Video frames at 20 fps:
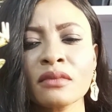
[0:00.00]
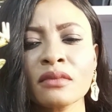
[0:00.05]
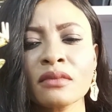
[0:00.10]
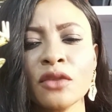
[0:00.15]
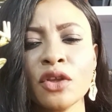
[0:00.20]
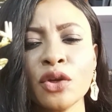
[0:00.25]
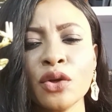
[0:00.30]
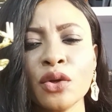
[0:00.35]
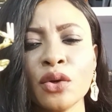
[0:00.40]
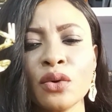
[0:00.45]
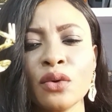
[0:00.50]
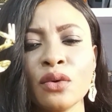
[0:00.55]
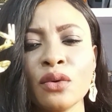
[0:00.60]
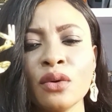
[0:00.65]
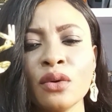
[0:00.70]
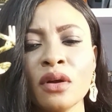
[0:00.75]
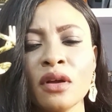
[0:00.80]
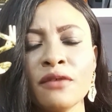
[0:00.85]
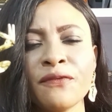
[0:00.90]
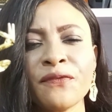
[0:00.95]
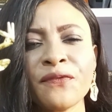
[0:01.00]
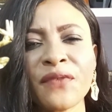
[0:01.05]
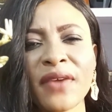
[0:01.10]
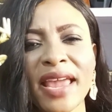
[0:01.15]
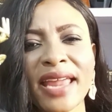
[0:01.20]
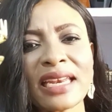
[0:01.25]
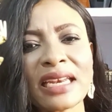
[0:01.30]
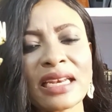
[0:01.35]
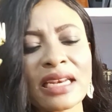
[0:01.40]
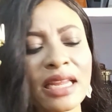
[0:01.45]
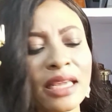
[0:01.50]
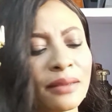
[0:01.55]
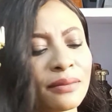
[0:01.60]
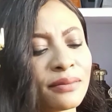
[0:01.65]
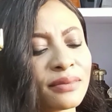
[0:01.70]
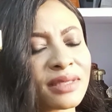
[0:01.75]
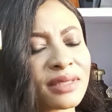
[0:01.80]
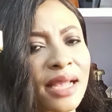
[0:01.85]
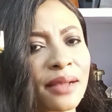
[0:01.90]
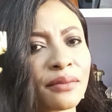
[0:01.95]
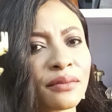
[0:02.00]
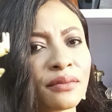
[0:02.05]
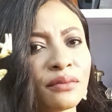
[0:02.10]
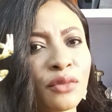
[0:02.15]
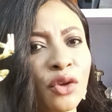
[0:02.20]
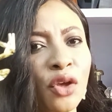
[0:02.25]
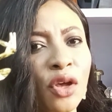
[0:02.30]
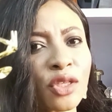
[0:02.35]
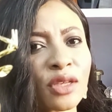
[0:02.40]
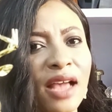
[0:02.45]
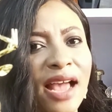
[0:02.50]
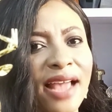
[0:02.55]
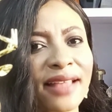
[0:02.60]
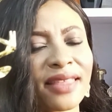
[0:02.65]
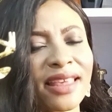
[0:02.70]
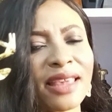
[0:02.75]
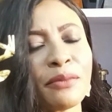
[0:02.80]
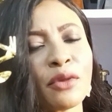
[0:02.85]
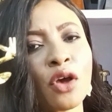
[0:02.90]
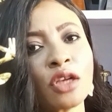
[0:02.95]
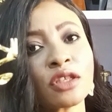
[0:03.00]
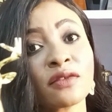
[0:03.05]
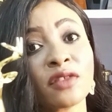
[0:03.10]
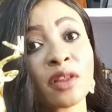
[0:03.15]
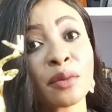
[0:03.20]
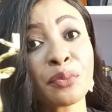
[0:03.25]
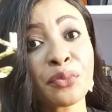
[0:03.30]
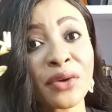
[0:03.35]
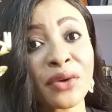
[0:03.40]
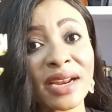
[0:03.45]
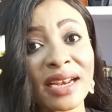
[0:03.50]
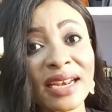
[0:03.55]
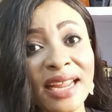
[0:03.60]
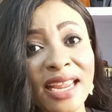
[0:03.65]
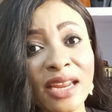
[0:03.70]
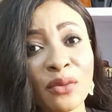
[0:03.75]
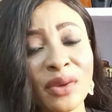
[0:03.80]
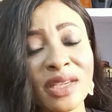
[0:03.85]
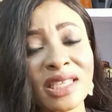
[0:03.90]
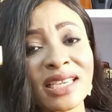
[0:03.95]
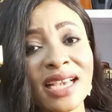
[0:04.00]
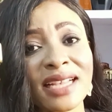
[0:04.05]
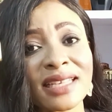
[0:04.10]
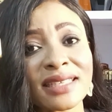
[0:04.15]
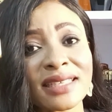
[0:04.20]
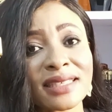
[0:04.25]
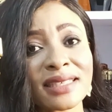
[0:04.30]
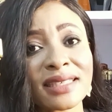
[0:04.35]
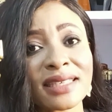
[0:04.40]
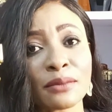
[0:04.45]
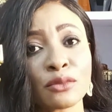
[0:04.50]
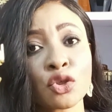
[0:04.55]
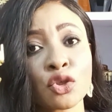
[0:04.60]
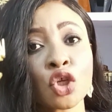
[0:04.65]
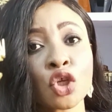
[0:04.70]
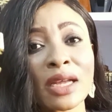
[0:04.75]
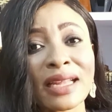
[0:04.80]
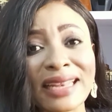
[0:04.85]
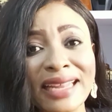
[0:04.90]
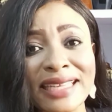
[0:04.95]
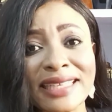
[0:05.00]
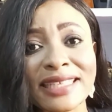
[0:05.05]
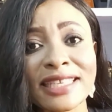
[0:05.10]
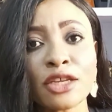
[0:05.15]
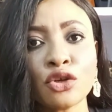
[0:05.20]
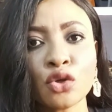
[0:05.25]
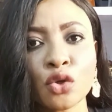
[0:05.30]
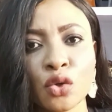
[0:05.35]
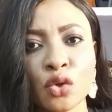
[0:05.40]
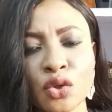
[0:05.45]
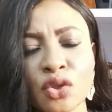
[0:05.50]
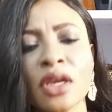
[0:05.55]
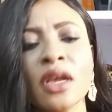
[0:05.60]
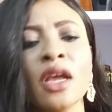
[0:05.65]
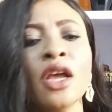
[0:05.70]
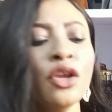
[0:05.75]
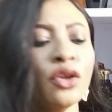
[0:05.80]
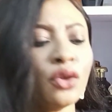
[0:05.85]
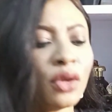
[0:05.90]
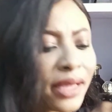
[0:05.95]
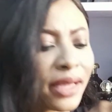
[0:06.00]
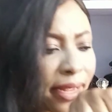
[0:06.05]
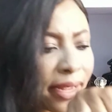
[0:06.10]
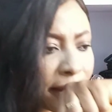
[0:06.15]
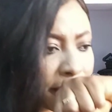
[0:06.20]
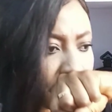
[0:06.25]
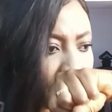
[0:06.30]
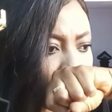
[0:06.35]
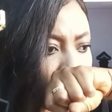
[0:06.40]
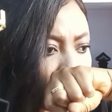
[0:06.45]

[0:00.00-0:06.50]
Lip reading: you know, faintly, some, because I think because of the praline, which has some chocolatey notes, you can